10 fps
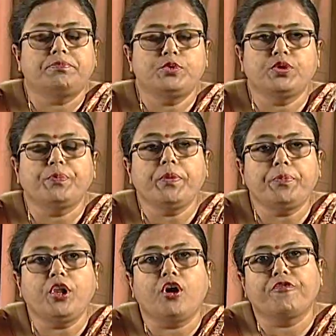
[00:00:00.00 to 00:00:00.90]
to the
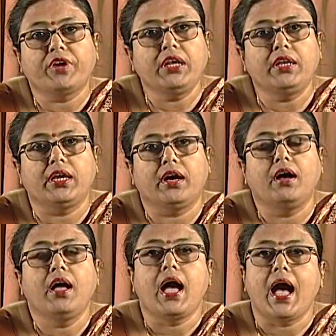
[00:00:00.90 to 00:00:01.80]
people of India
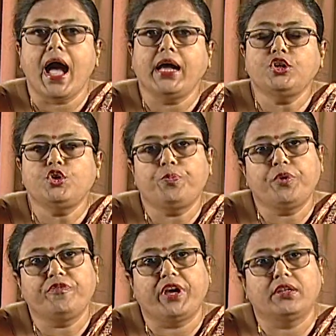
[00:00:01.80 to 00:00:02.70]
and to
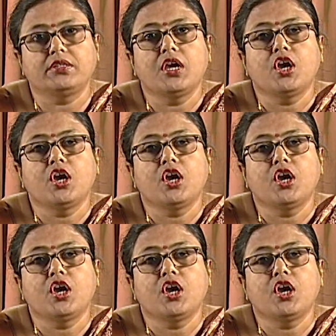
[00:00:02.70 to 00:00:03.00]
prevent